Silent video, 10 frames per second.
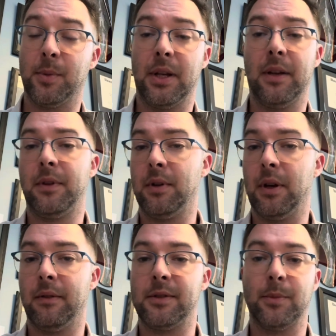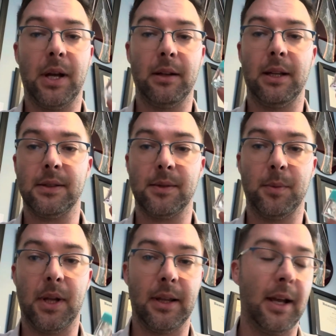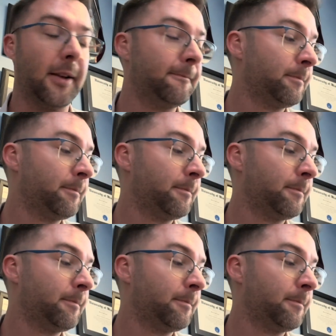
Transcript: But if you're nervous about it, they supply that.